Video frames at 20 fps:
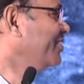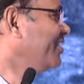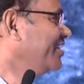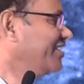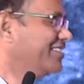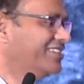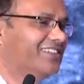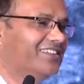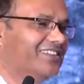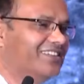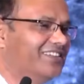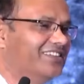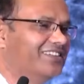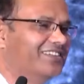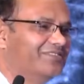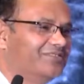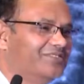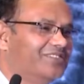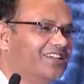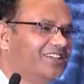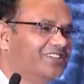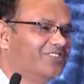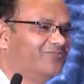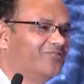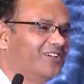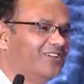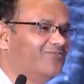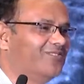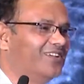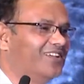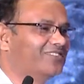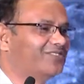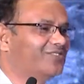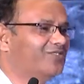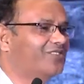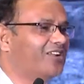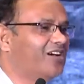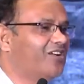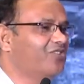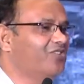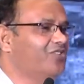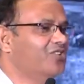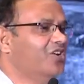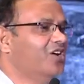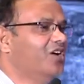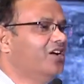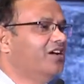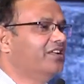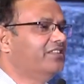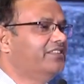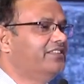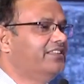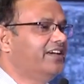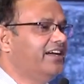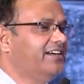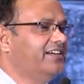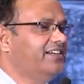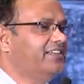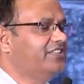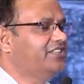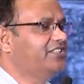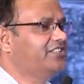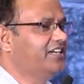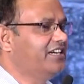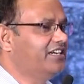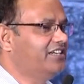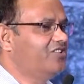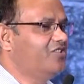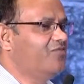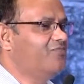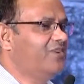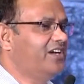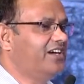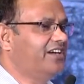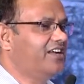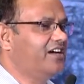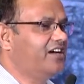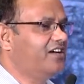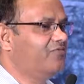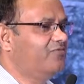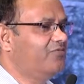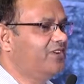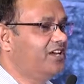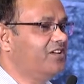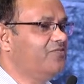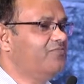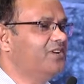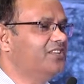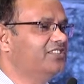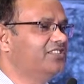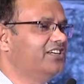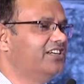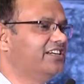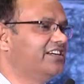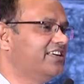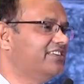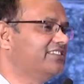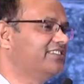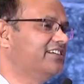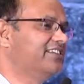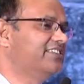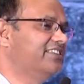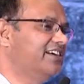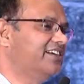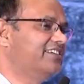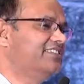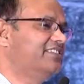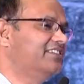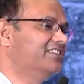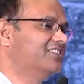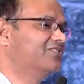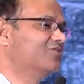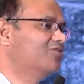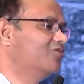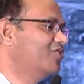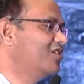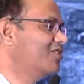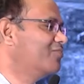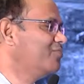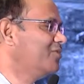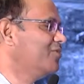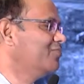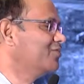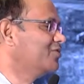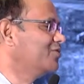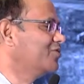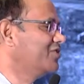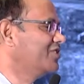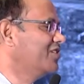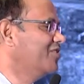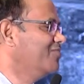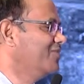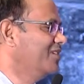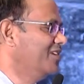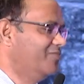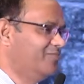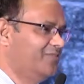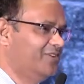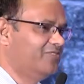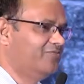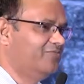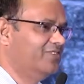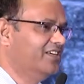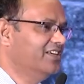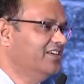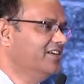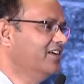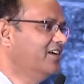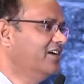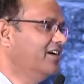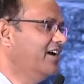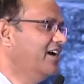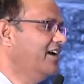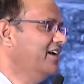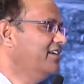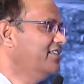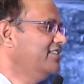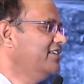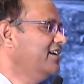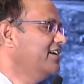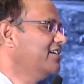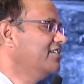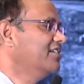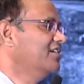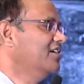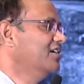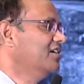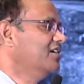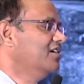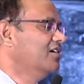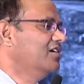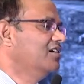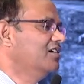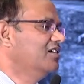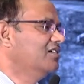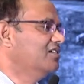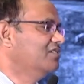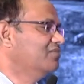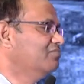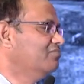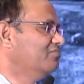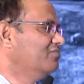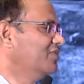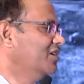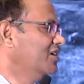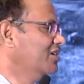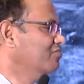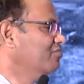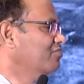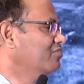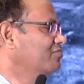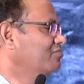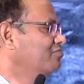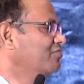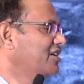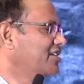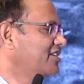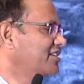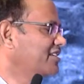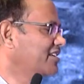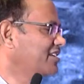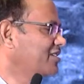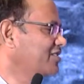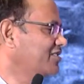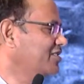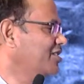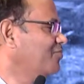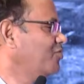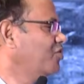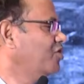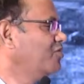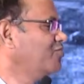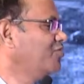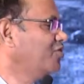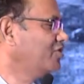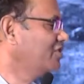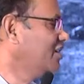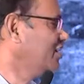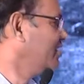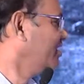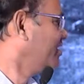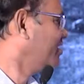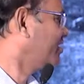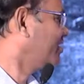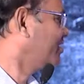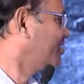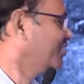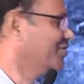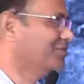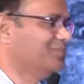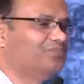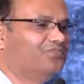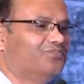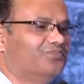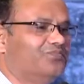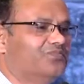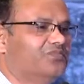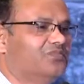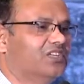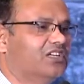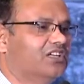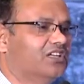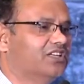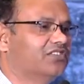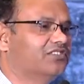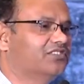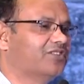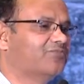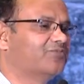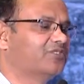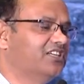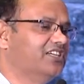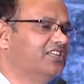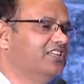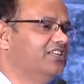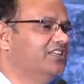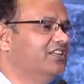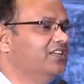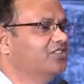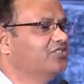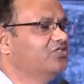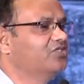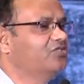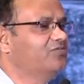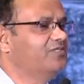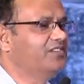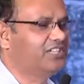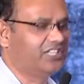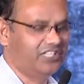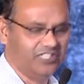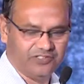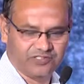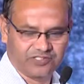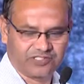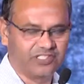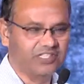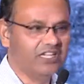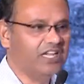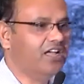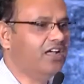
that, uh, that is very well. So now that state government are very much interested that this solar pump should come in a big way and their uh, uh, budgetary support for the, this um, subsidy should be reduced.